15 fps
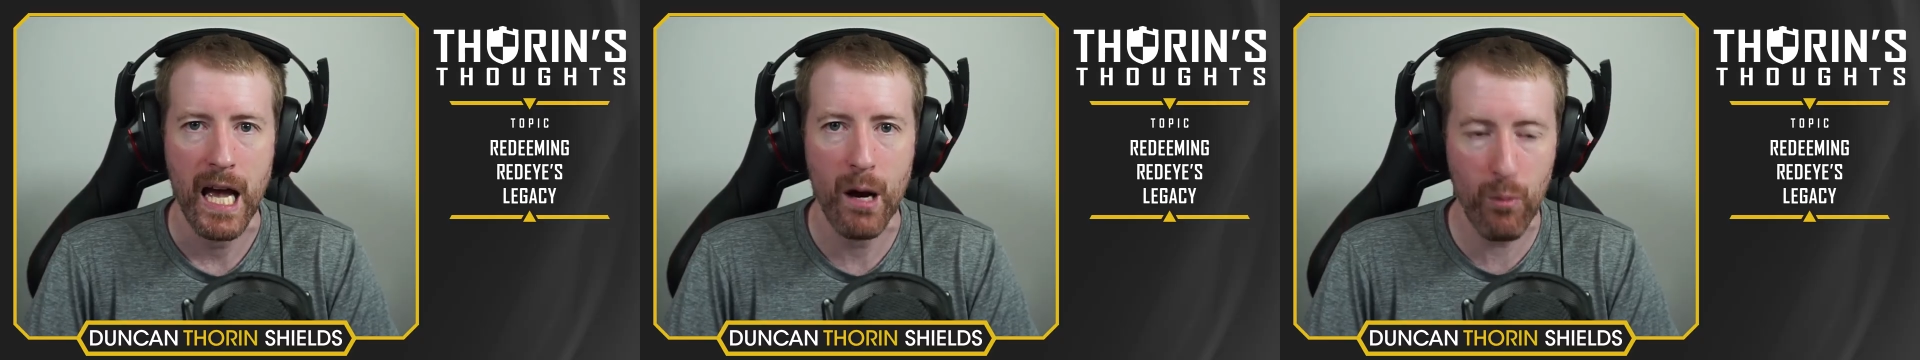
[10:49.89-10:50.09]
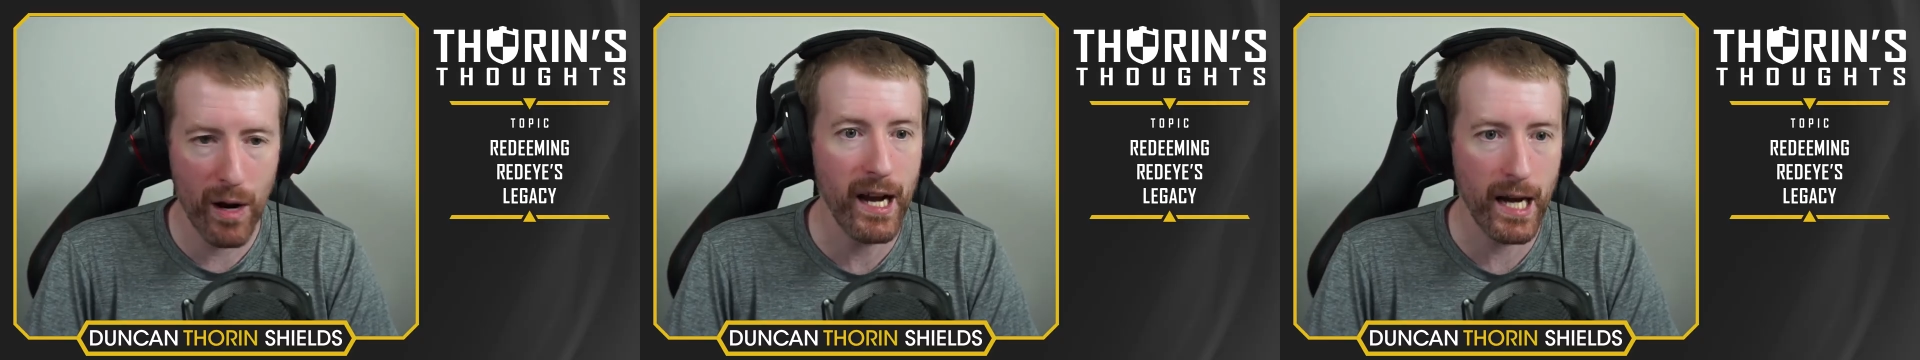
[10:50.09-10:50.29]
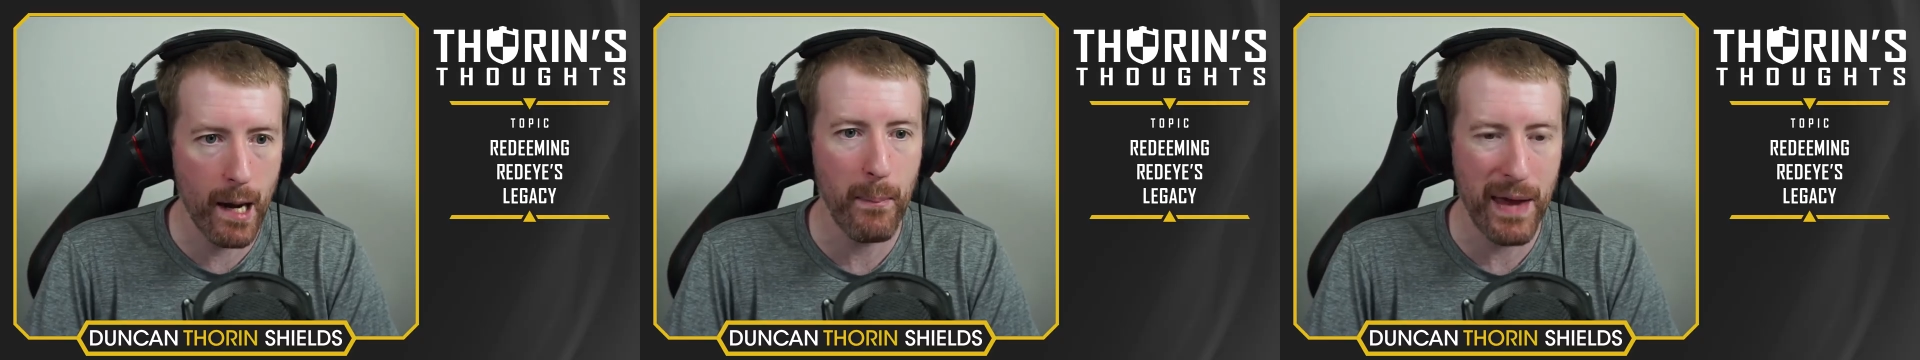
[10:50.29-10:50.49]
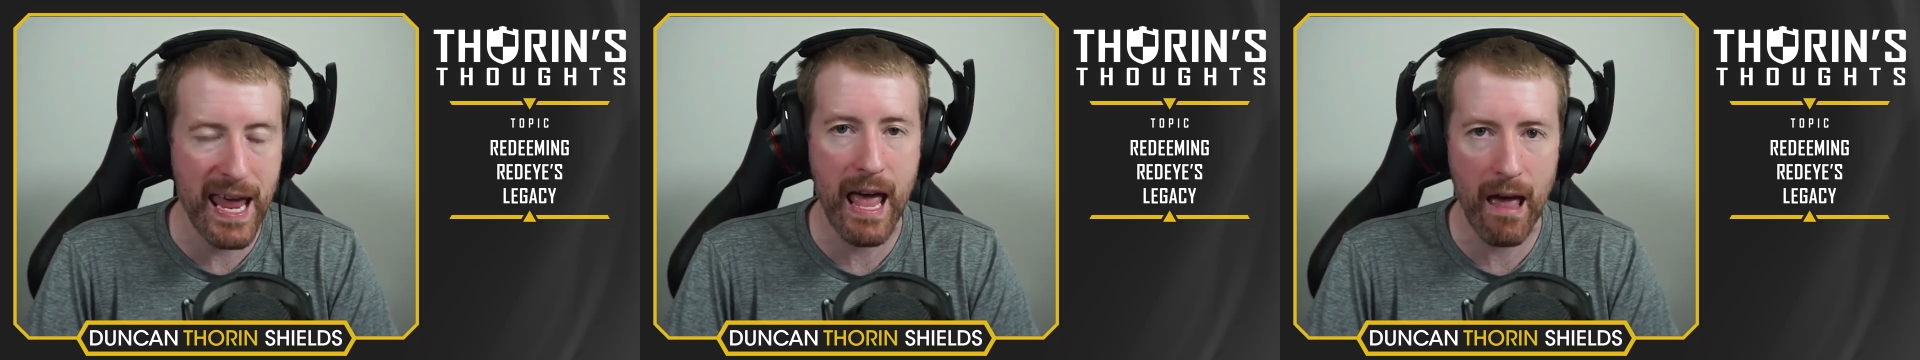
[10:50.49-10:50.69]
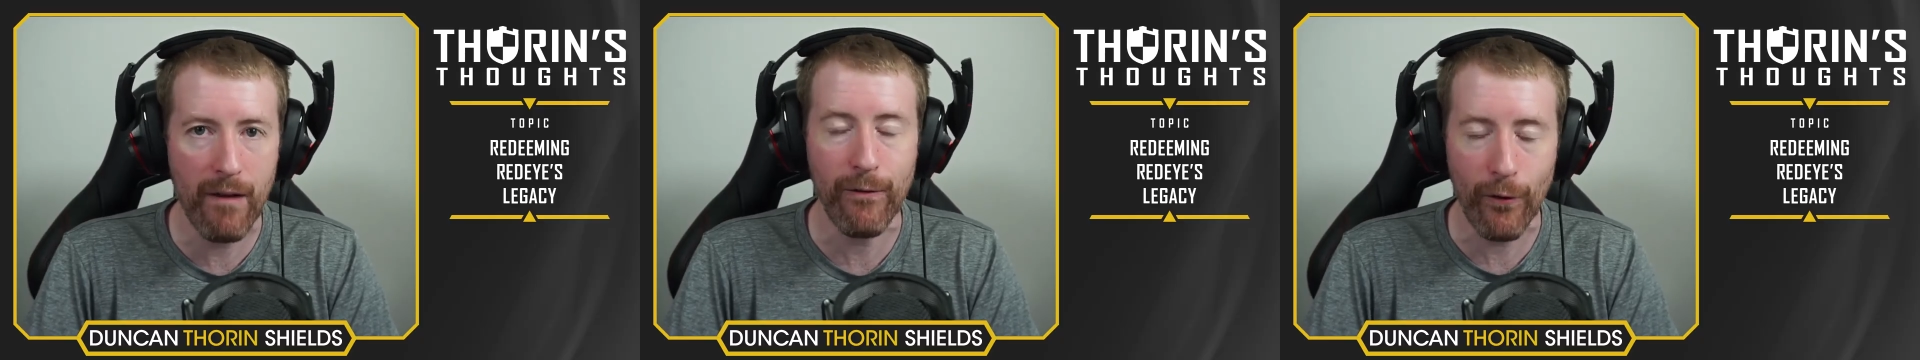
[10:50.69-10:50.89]
And we're going to
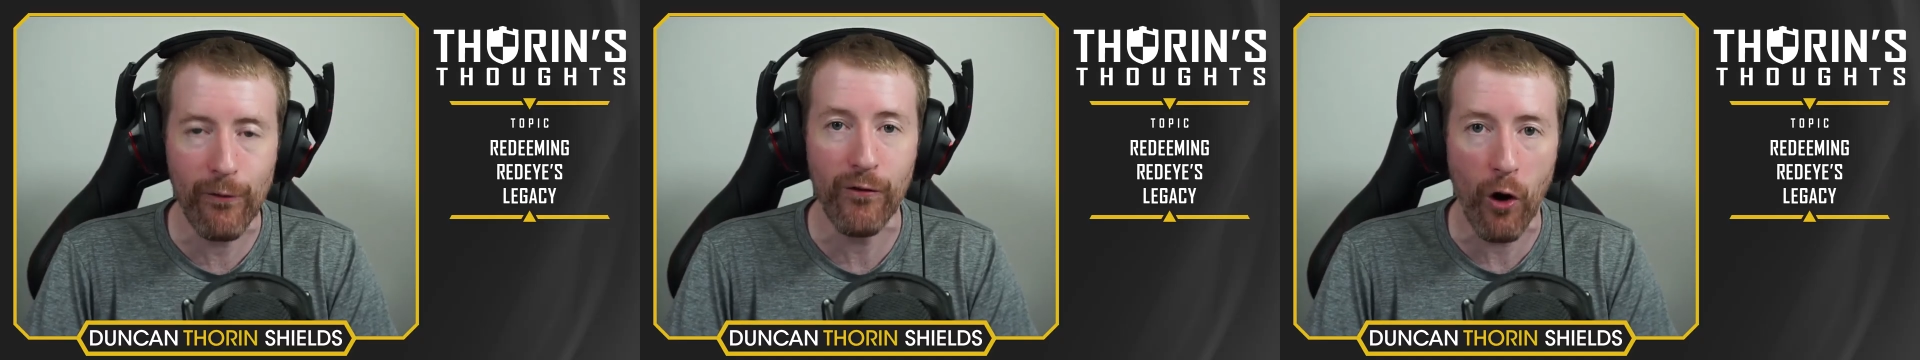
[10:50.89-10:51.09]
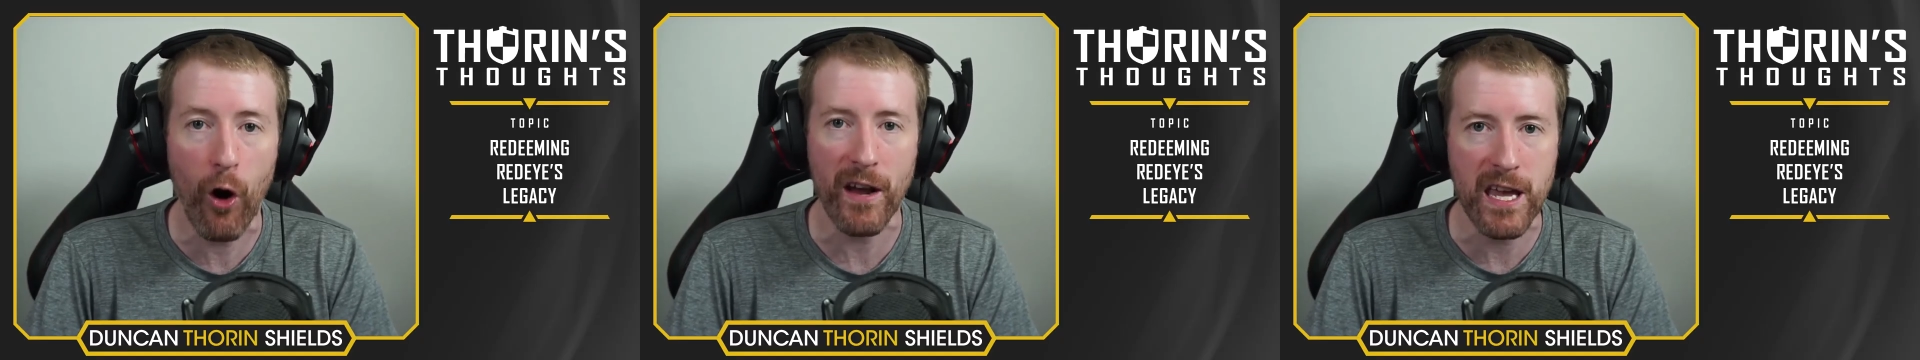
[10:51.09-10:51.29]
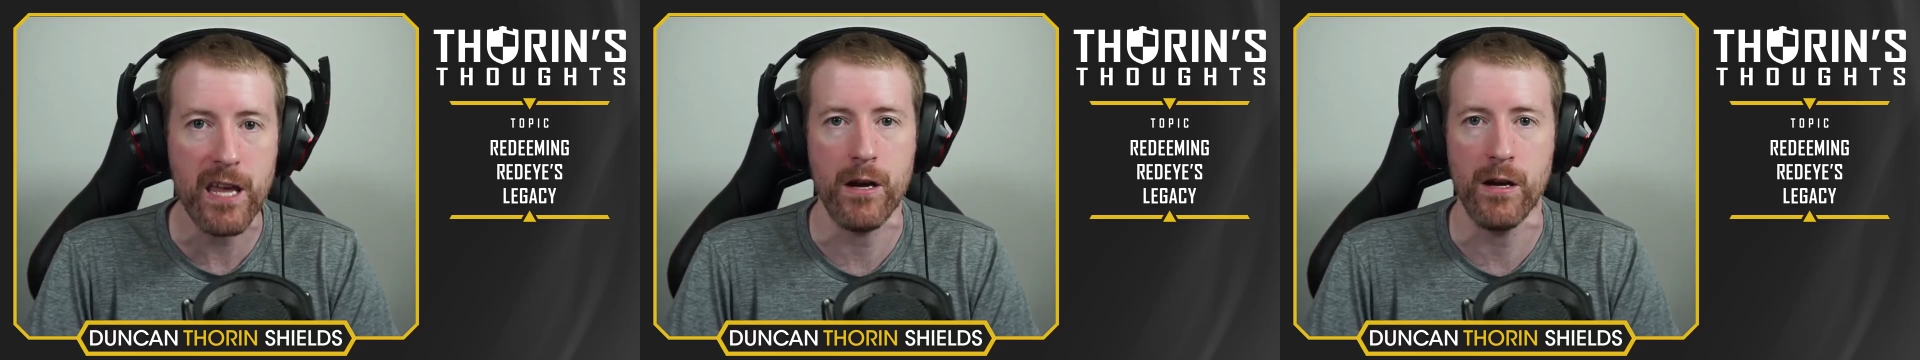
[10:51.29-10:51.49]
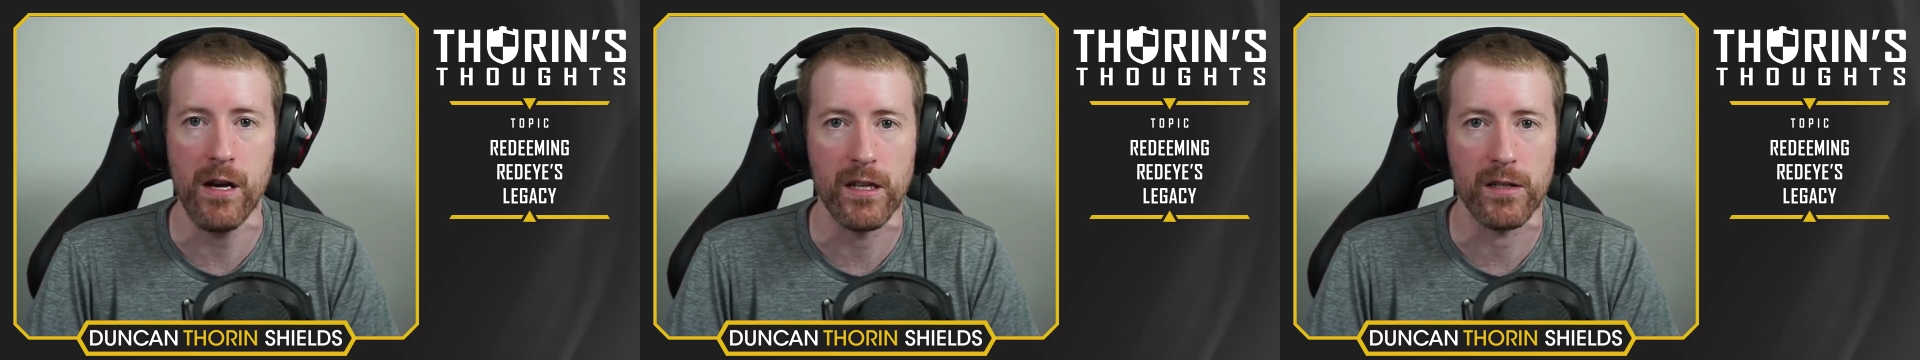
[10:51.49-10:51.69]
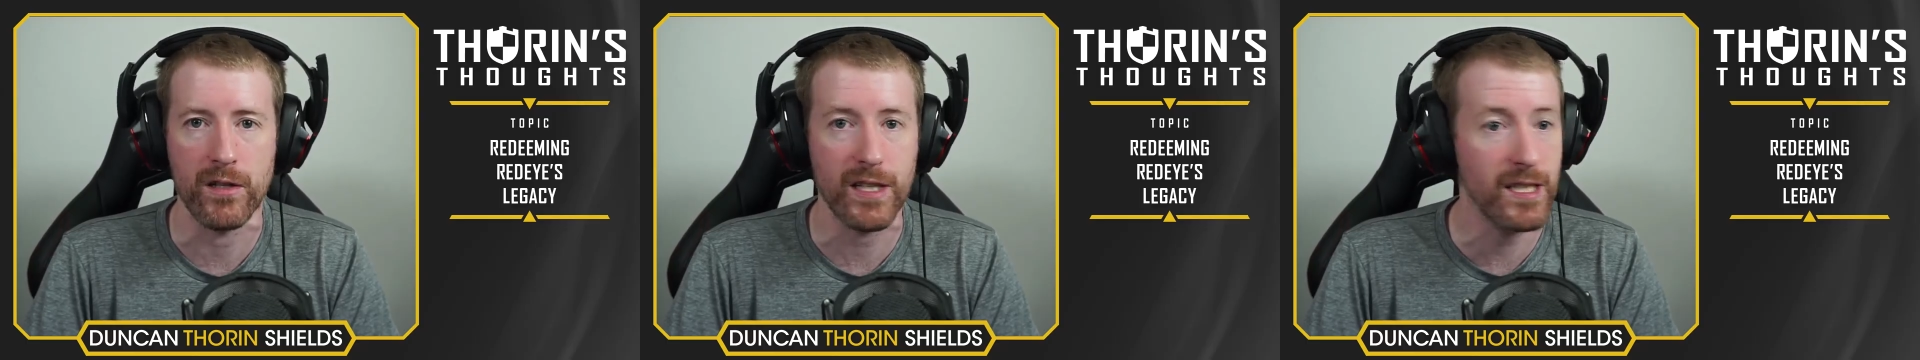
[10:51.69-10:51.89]
be here for 40
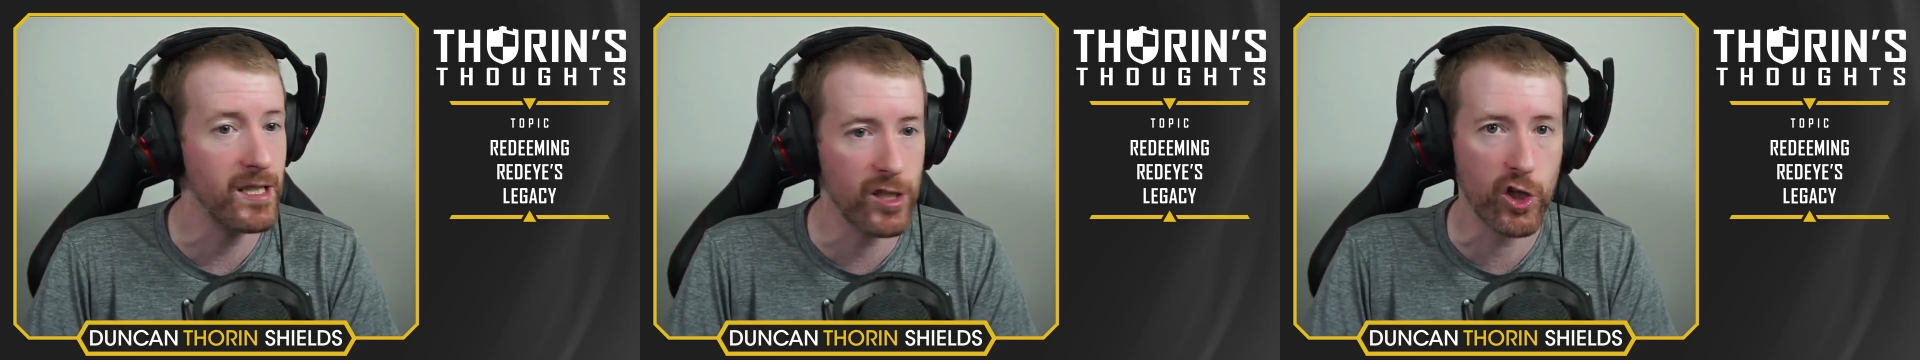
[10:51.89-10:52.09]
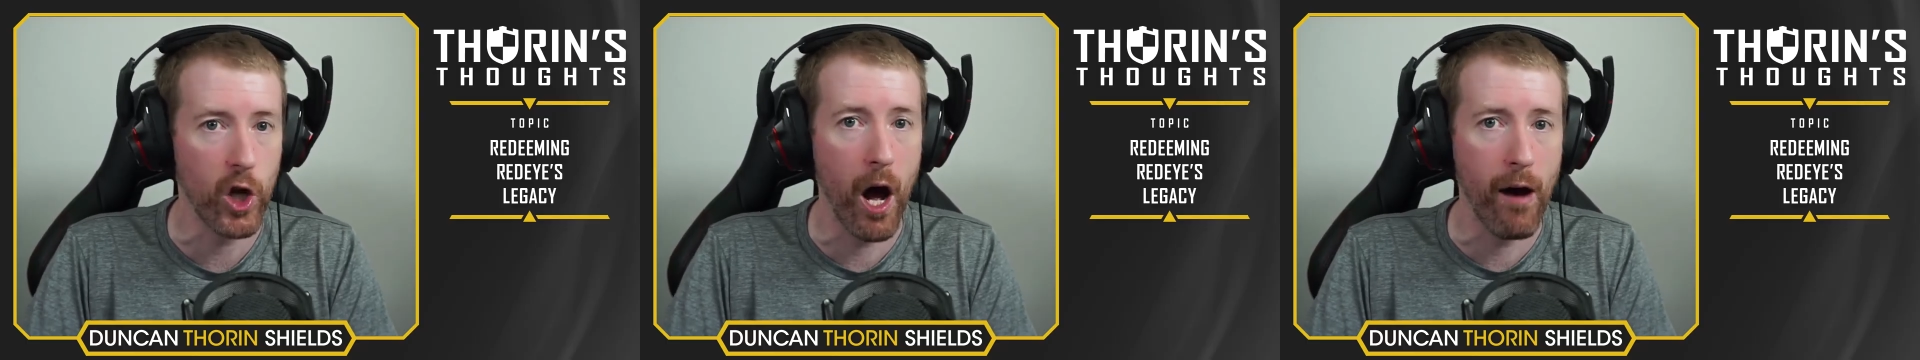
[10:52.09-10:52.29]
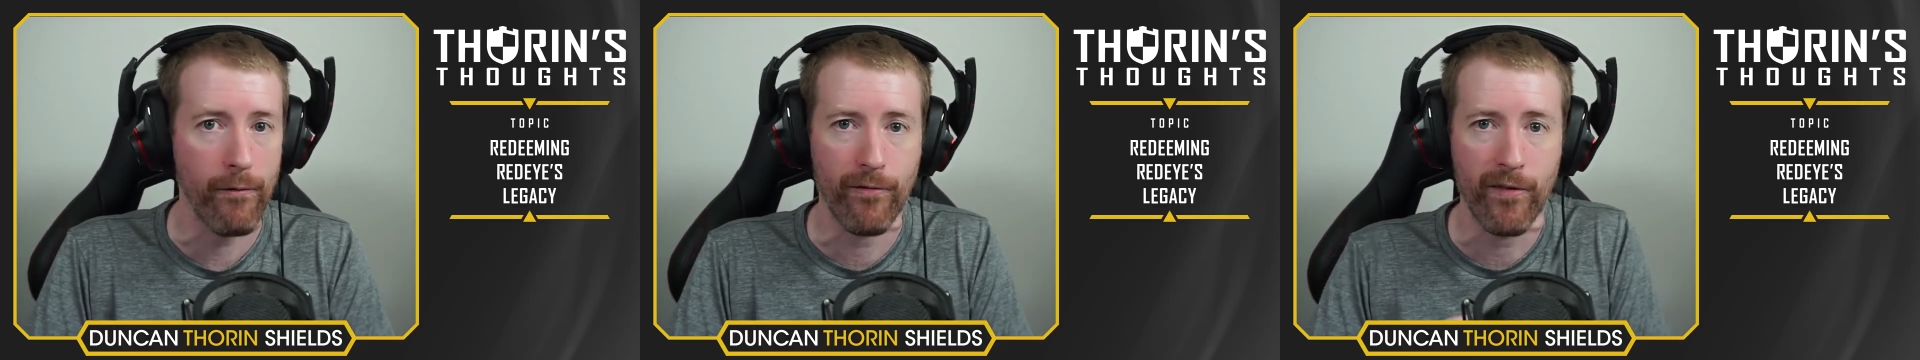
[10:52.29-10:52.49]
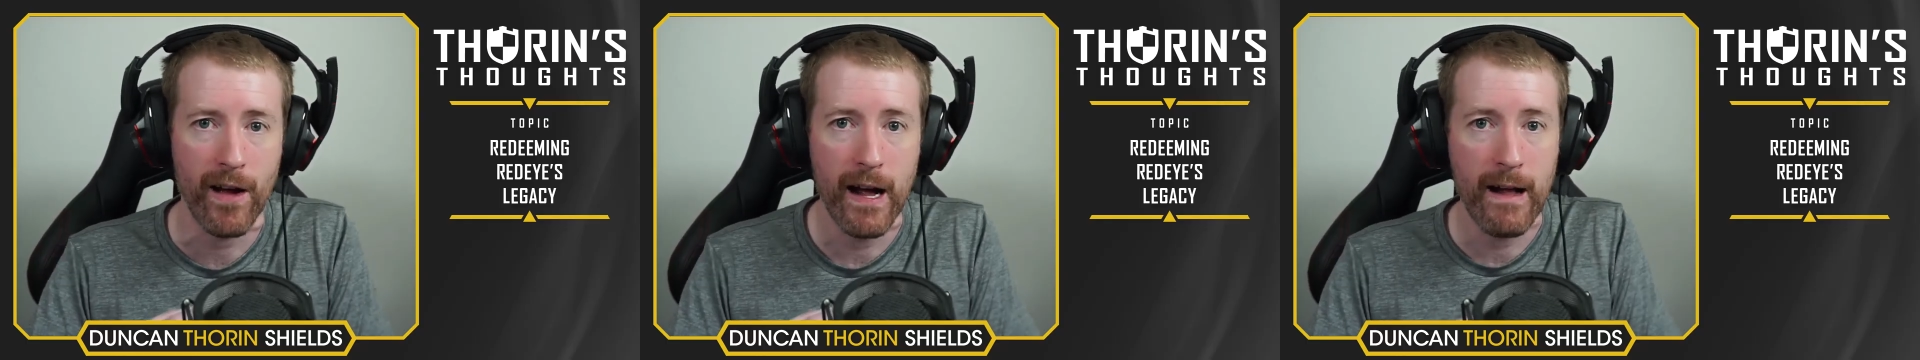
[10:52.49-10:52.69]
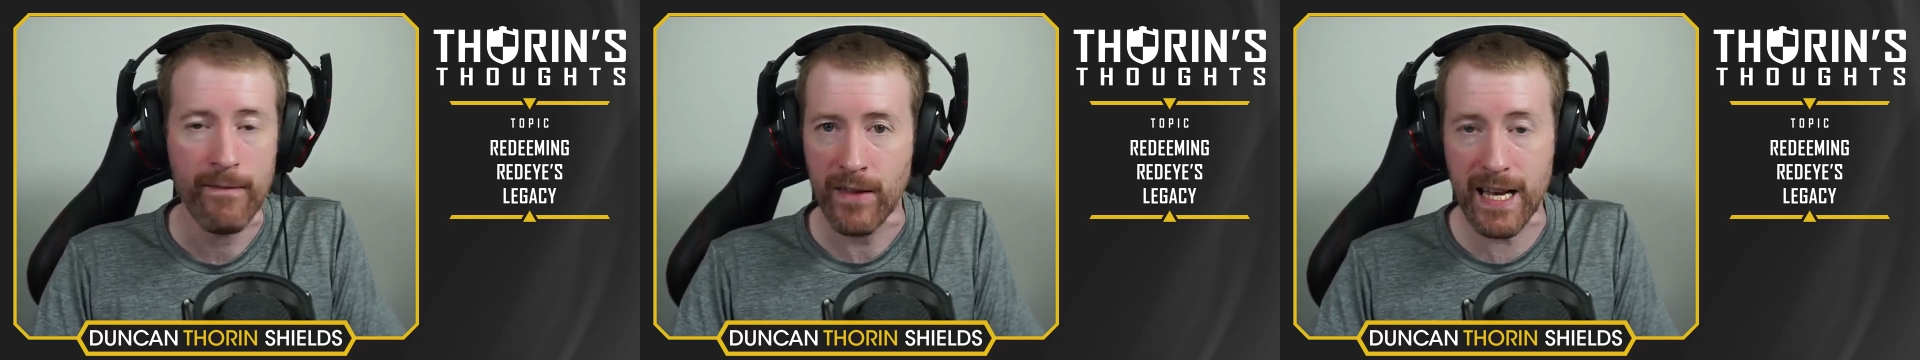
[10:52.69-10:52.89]
years. This is tough.